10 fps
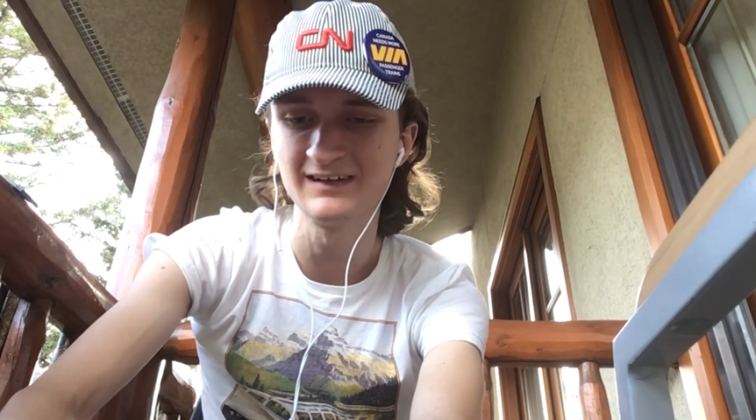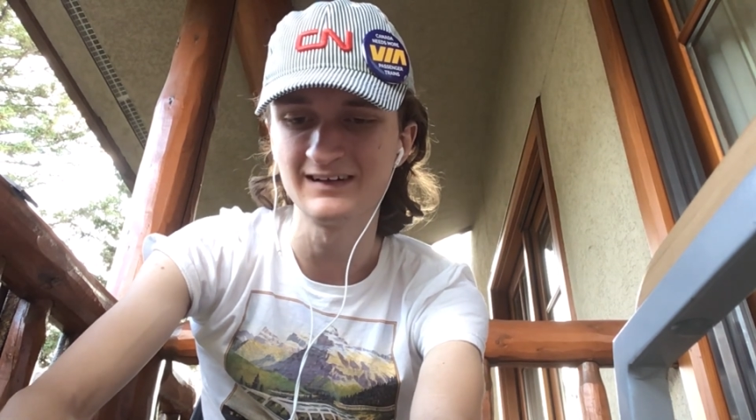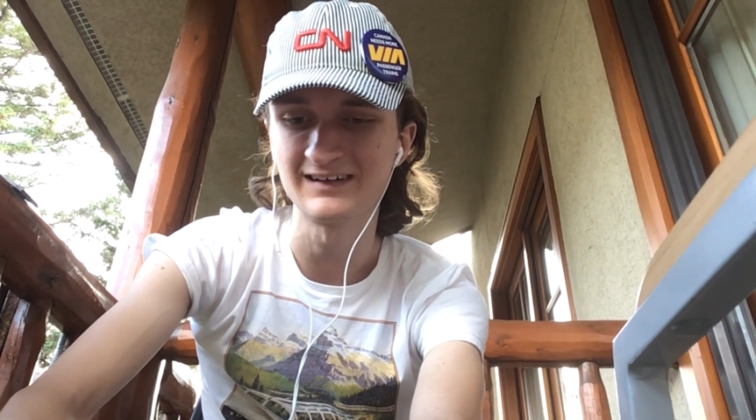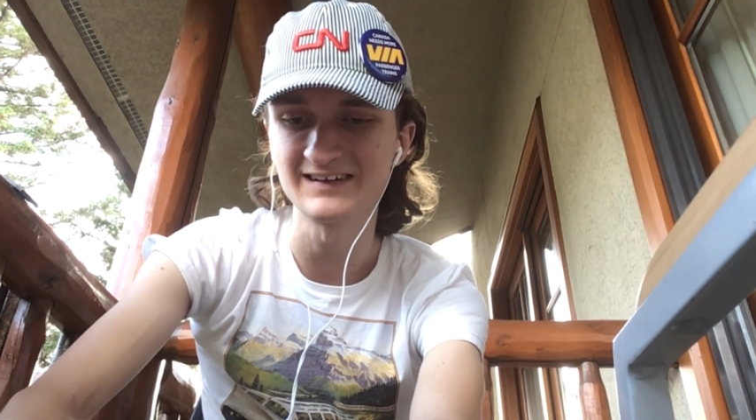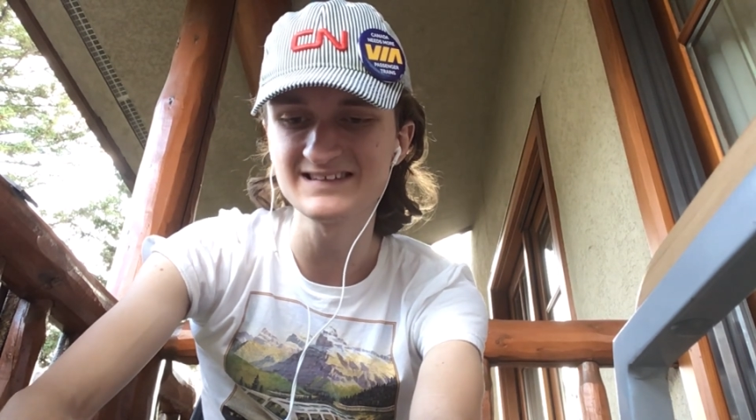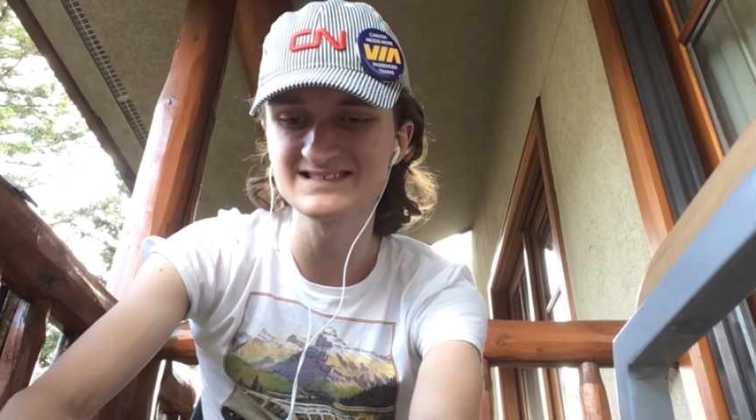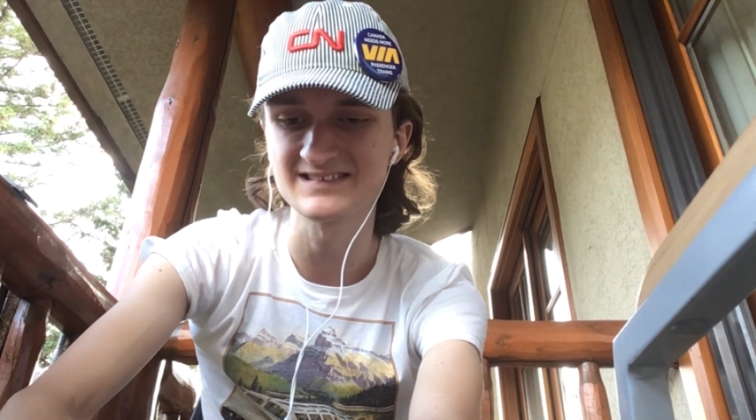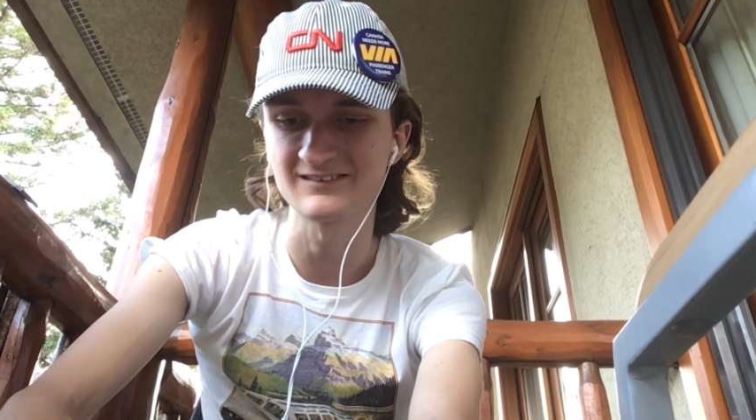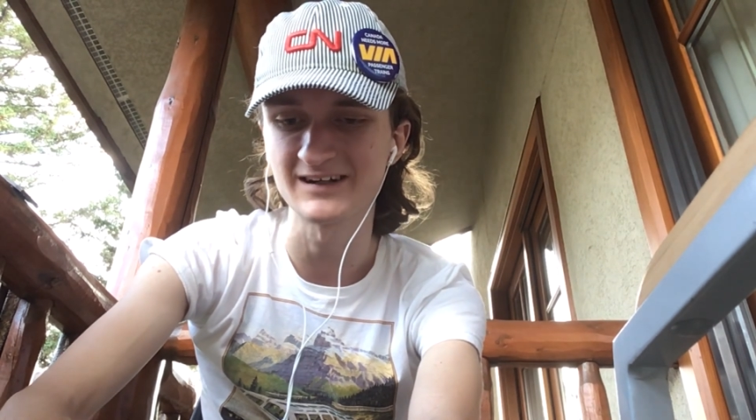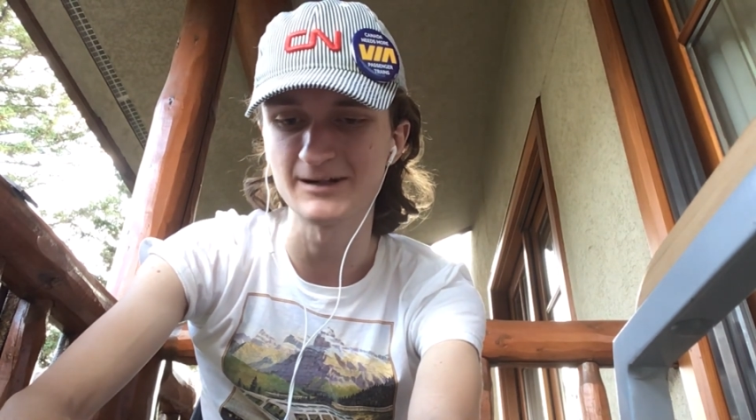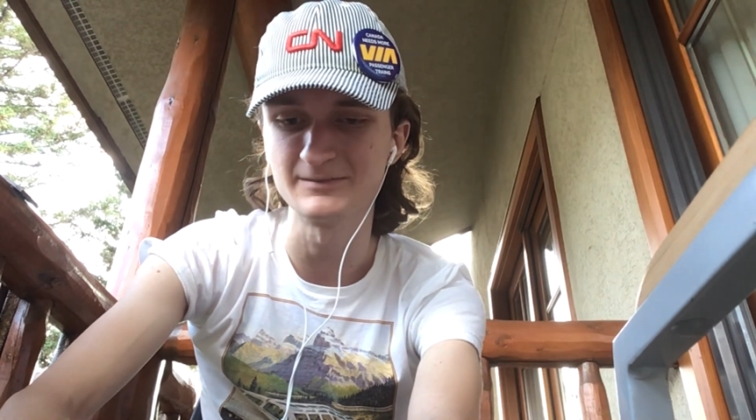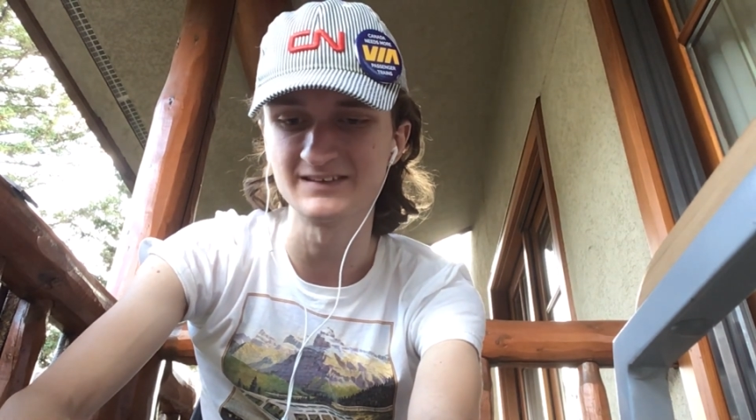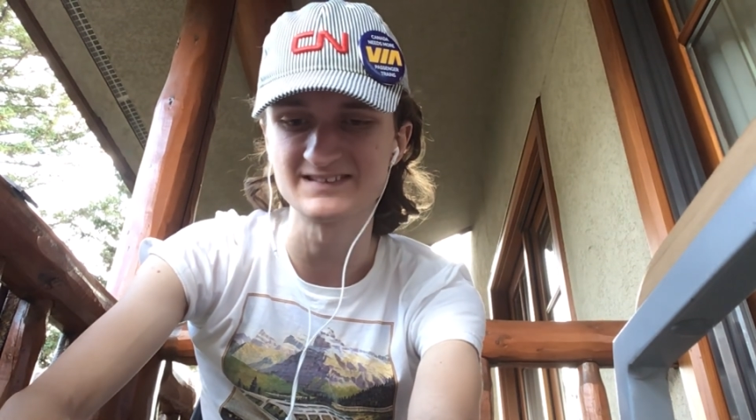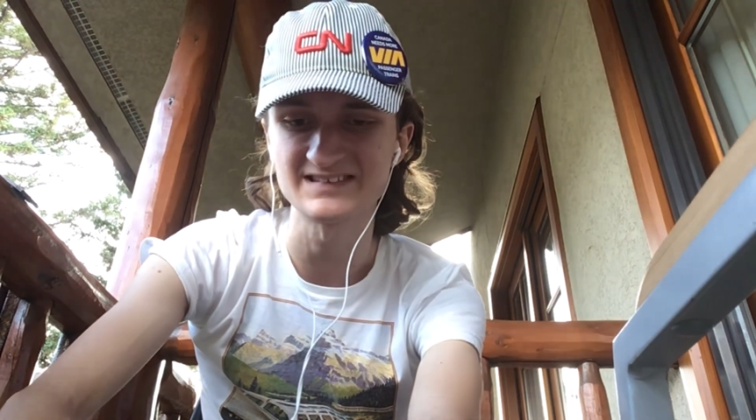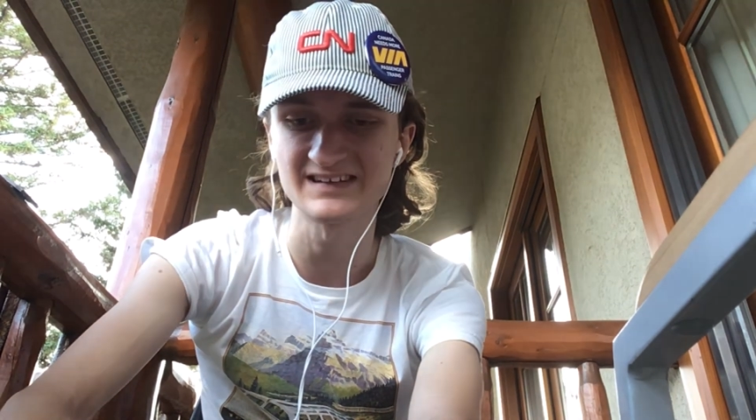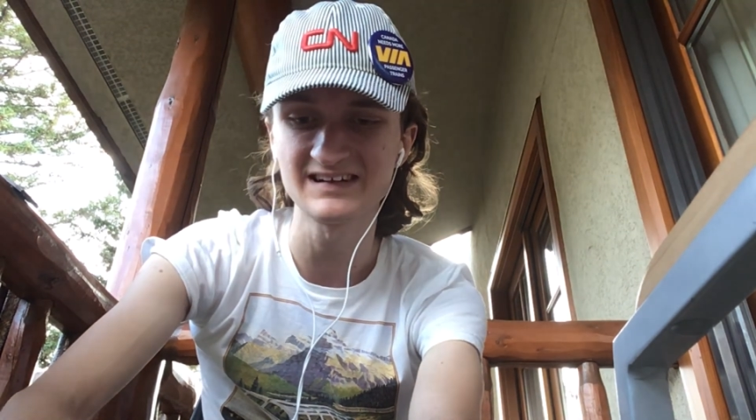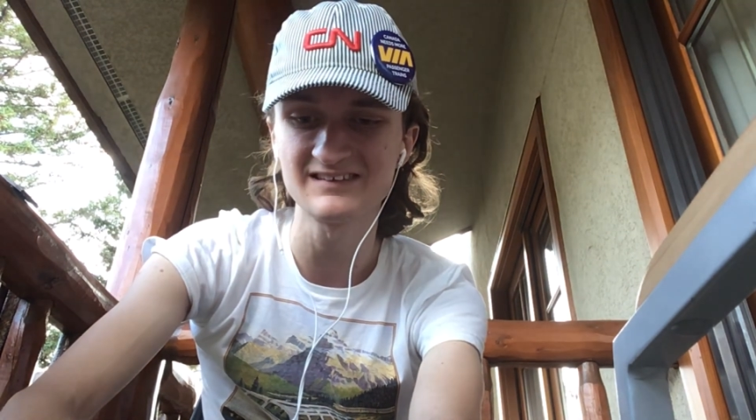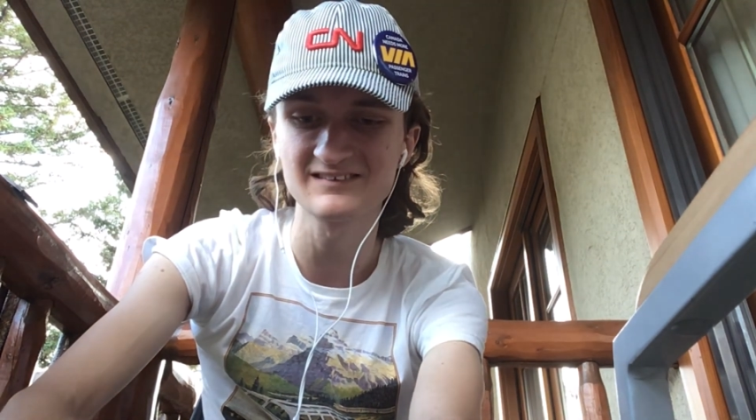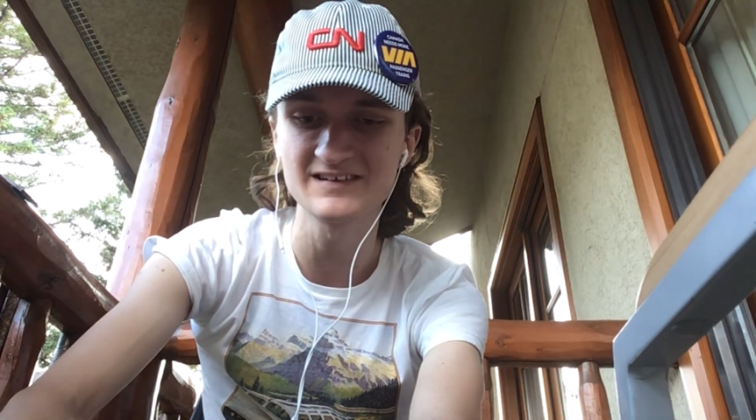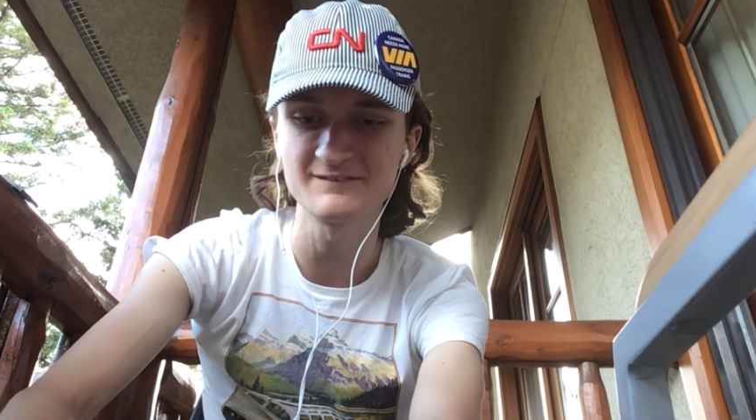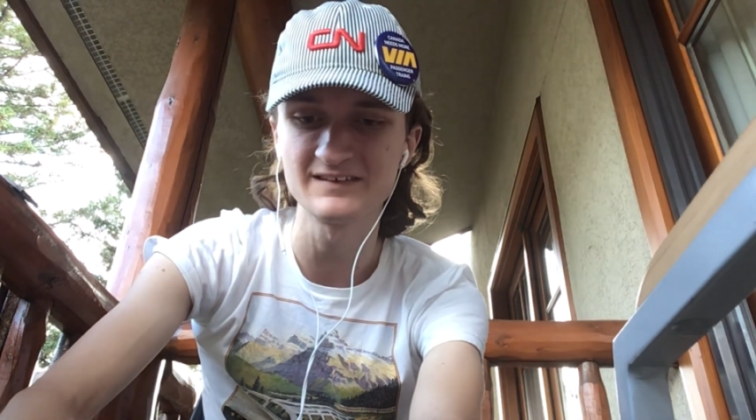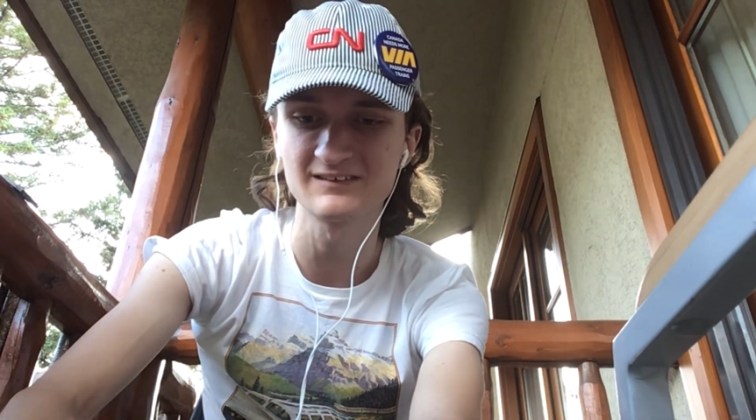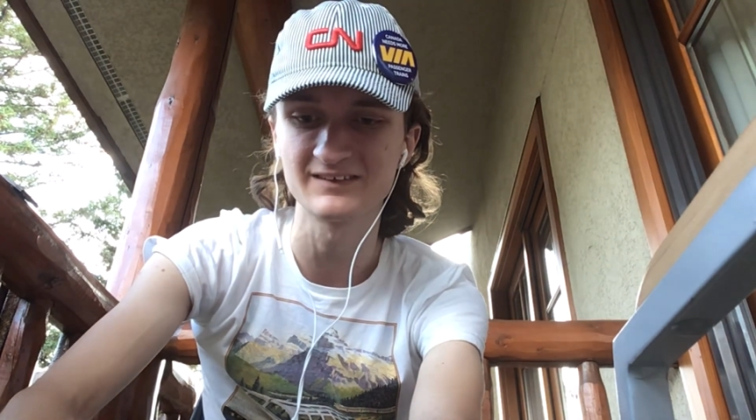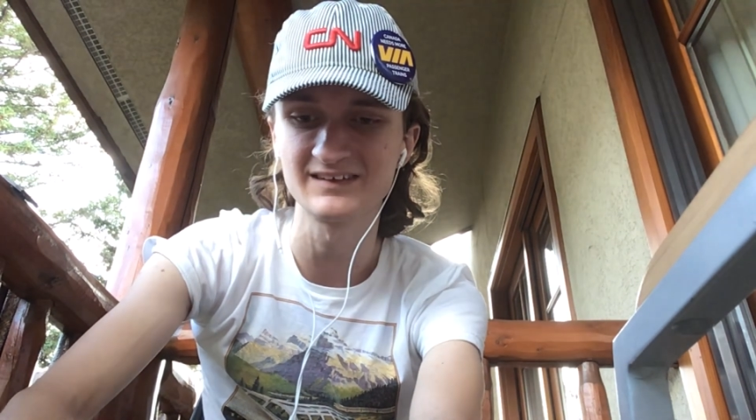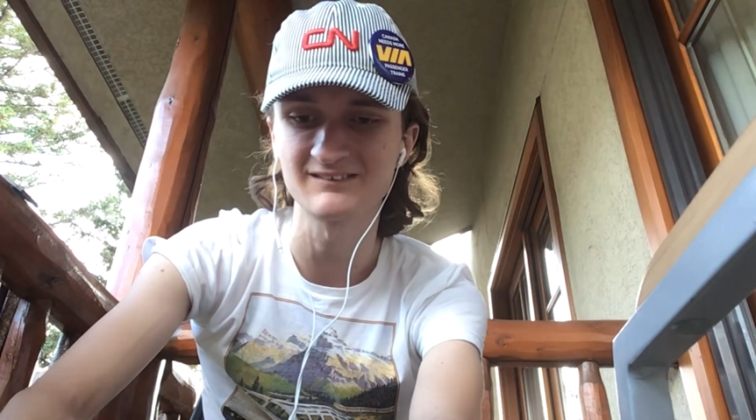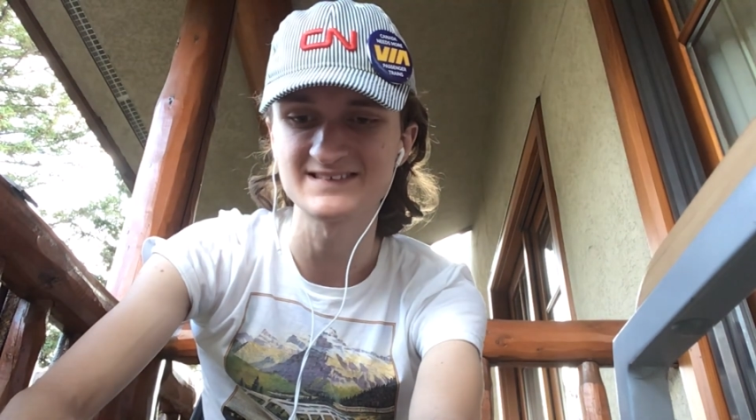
on Instagram known as the Calgary Via Rail